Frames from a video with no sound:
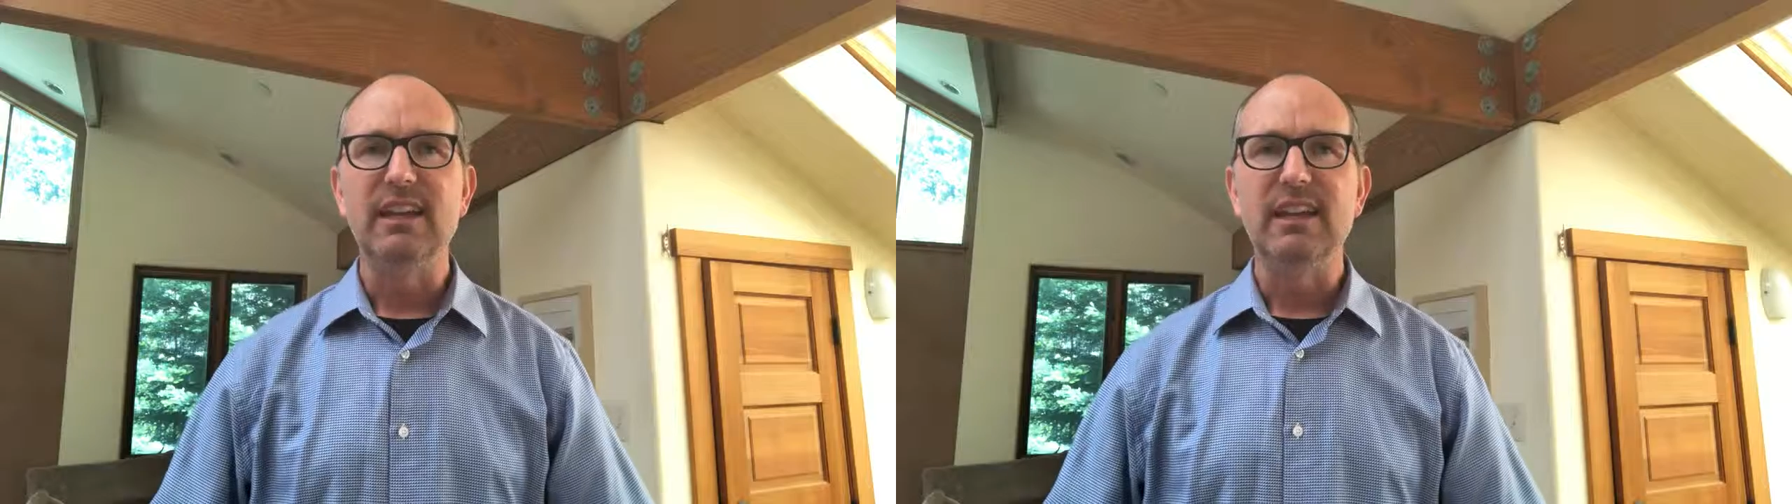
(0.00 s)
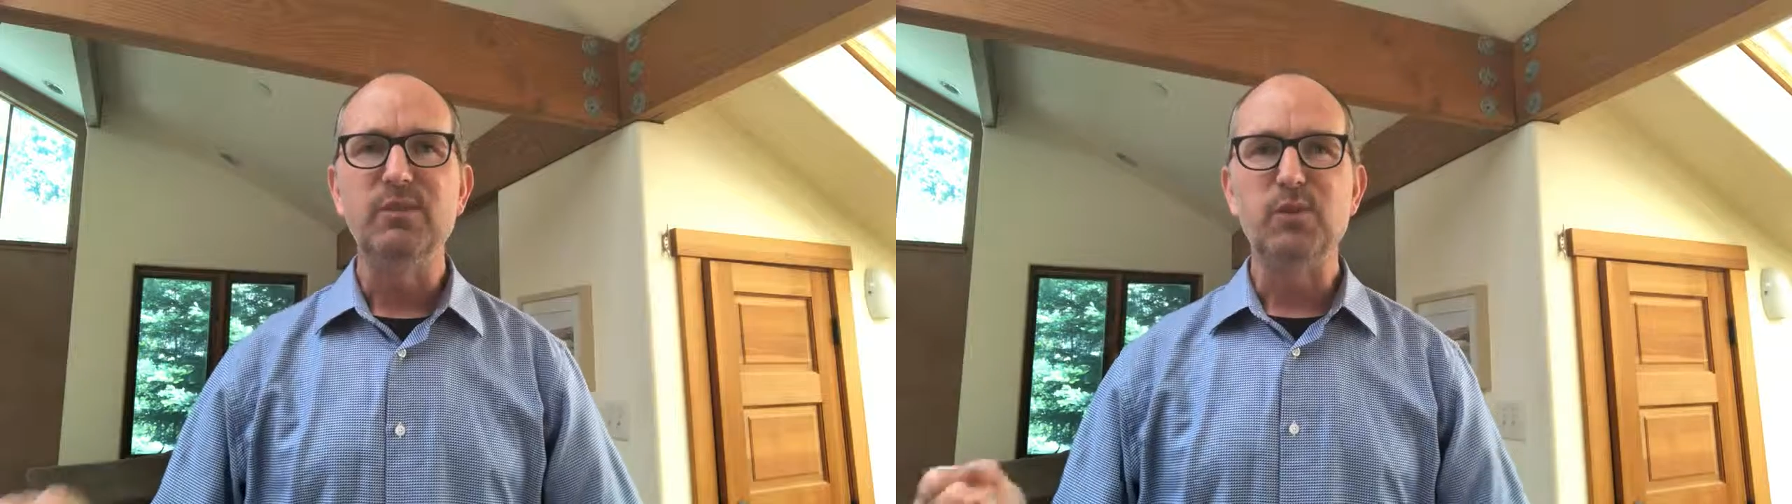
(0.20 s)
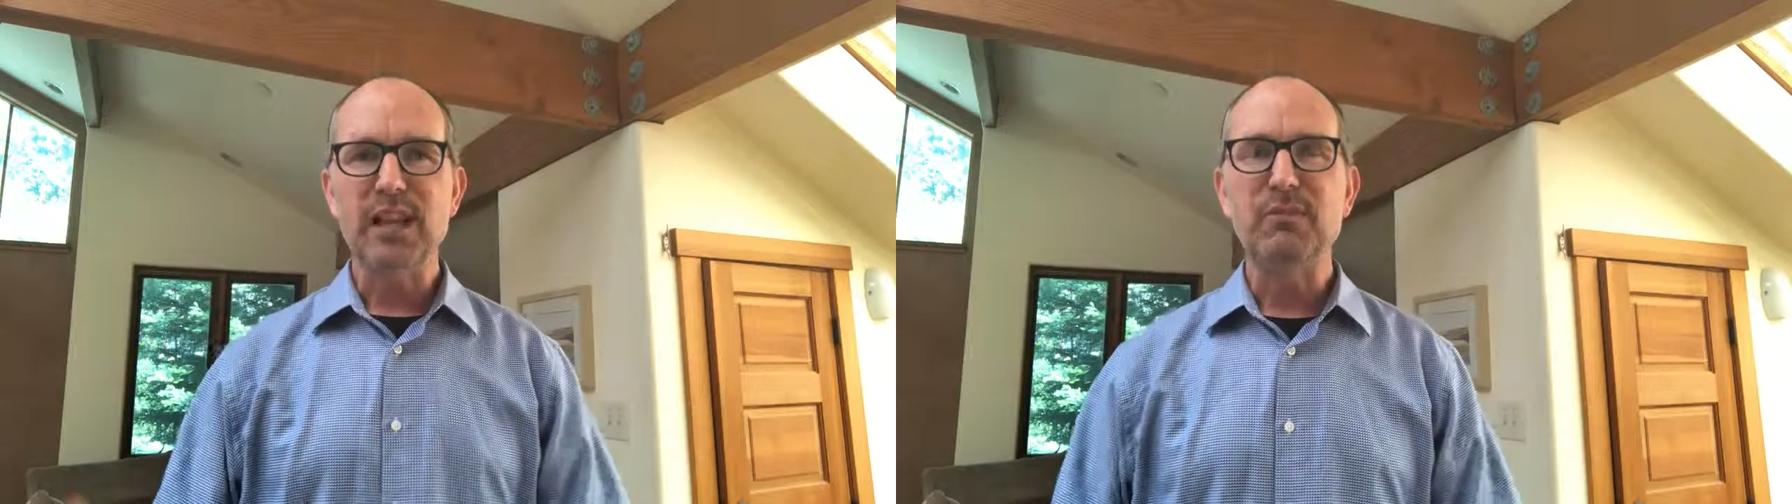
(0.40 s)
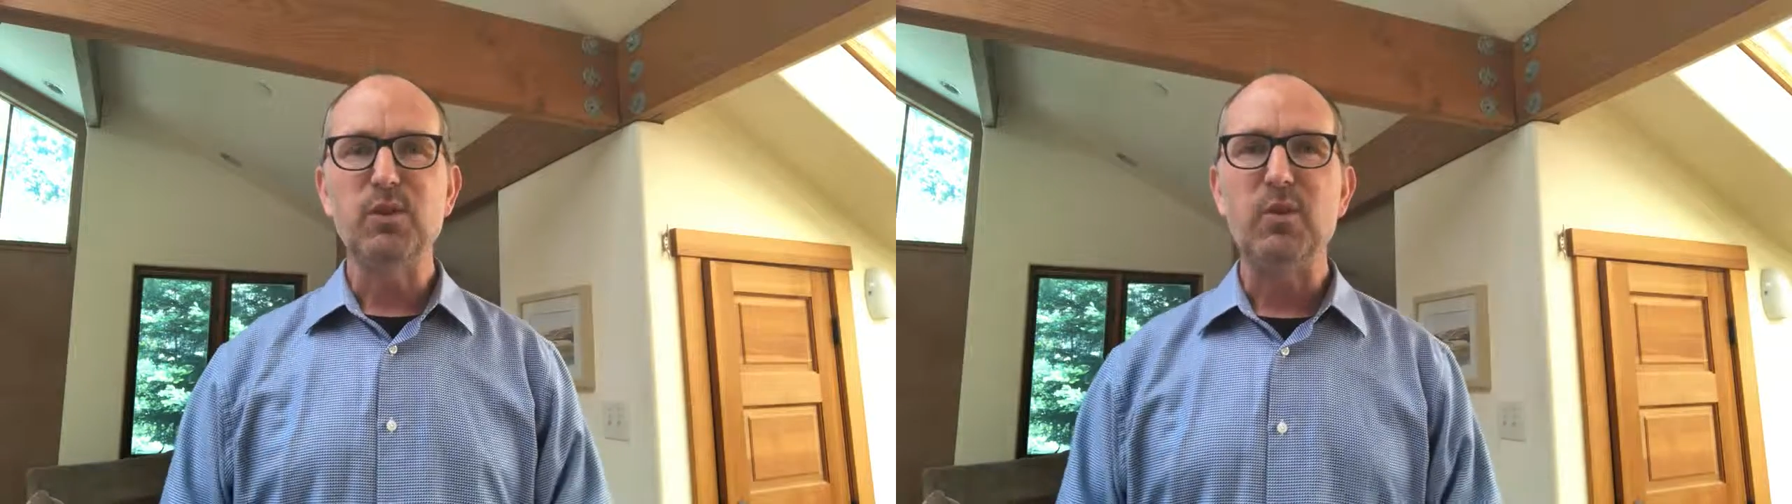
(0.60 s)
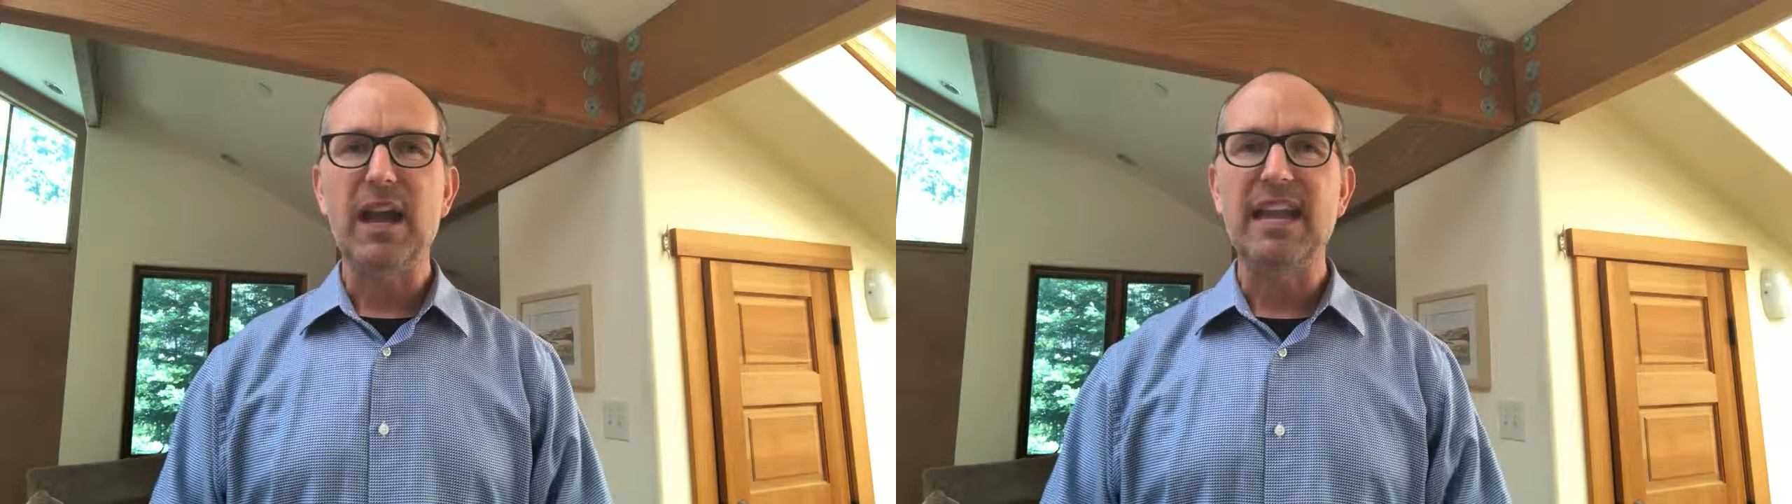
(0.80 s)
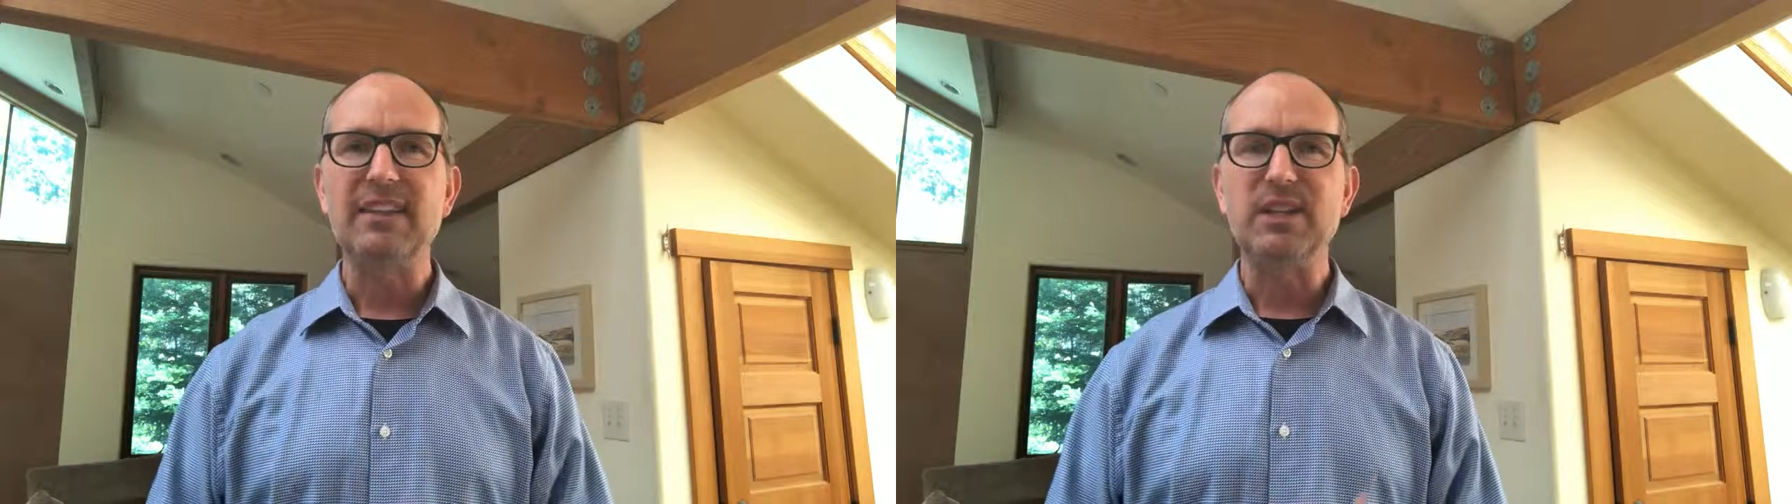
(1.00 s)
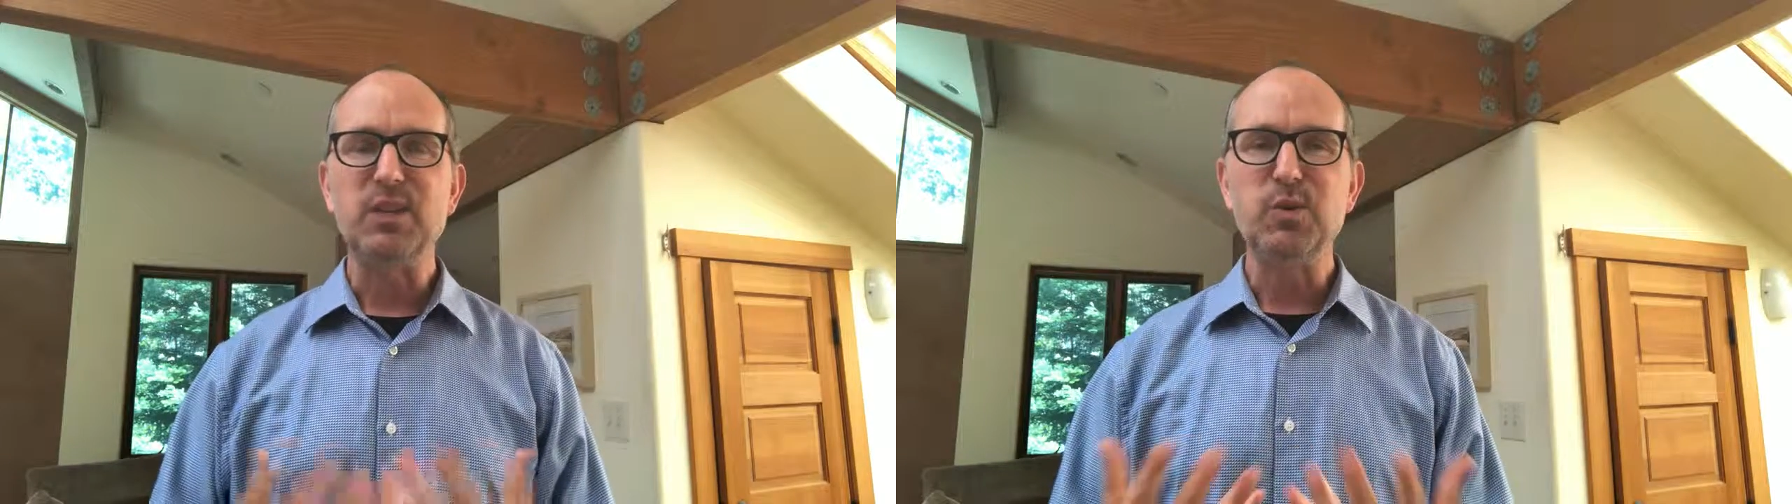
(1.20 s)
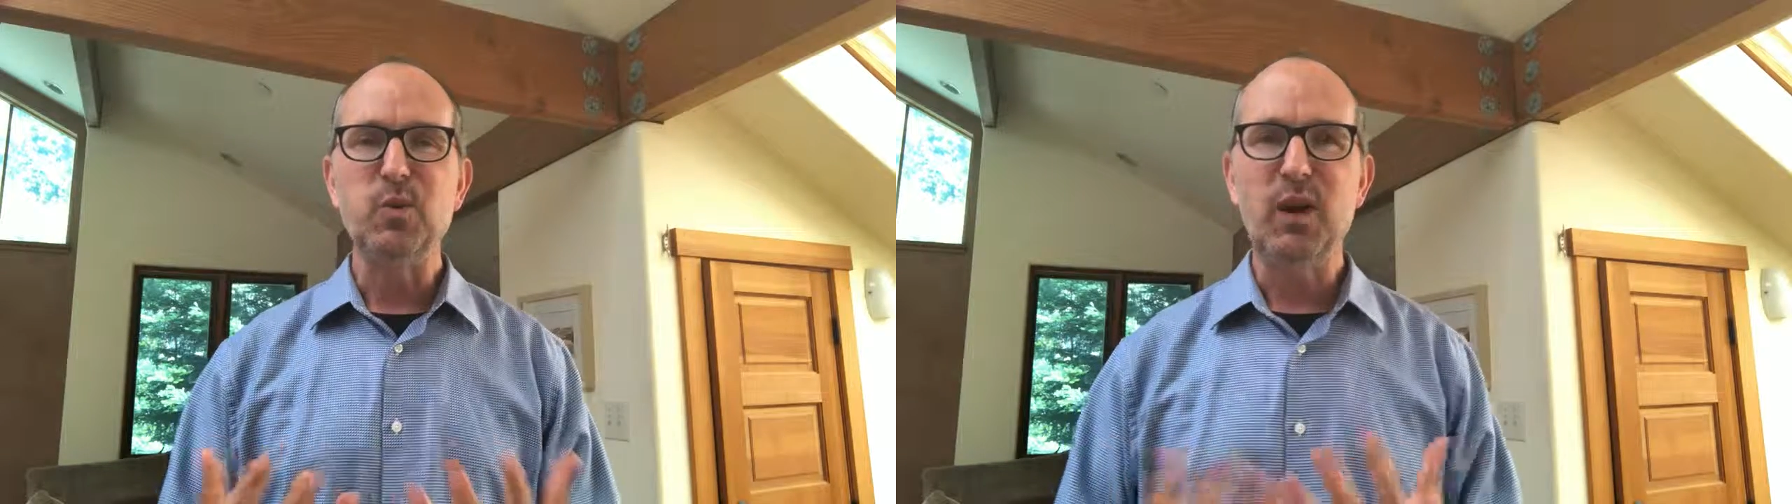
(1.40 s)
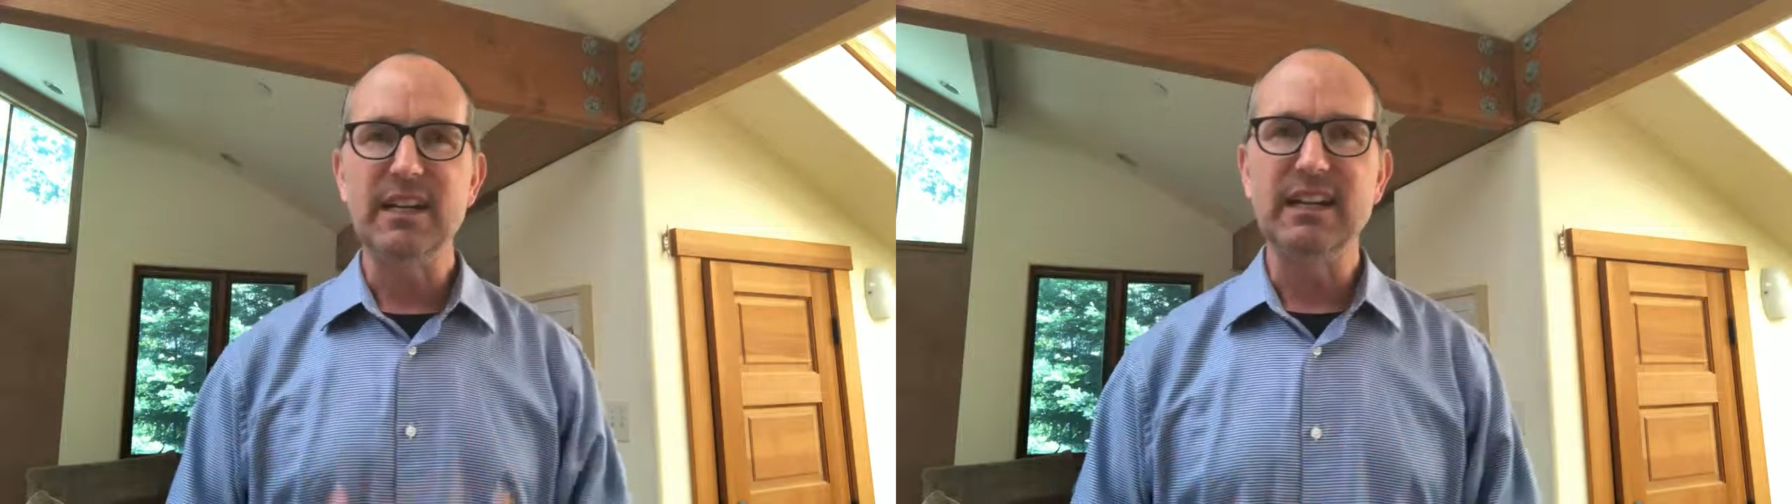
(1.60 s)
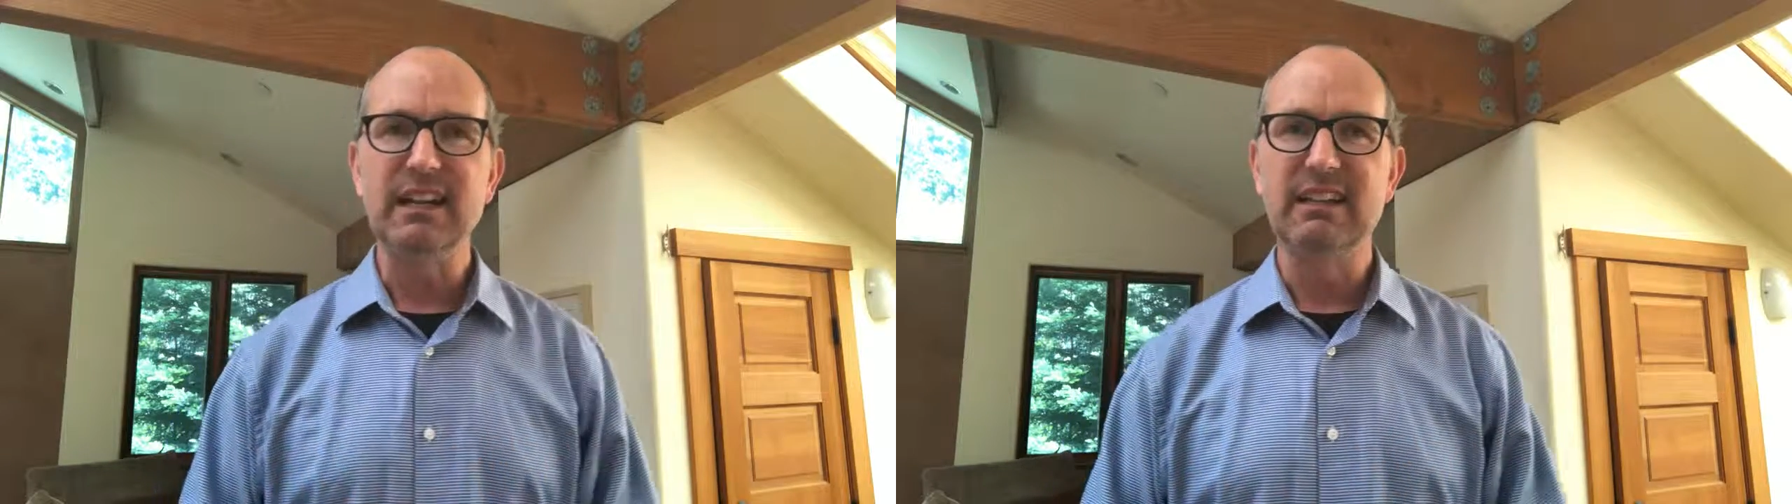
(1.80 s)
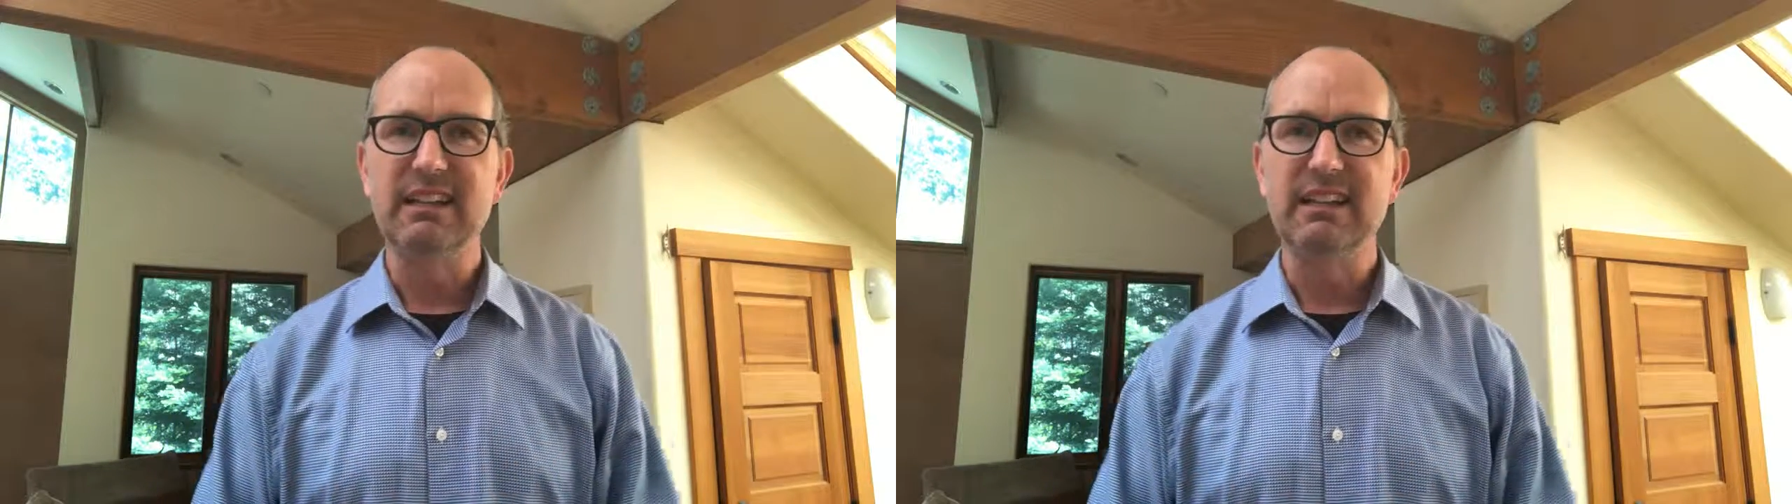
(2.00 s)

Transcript: in whatever way that you want to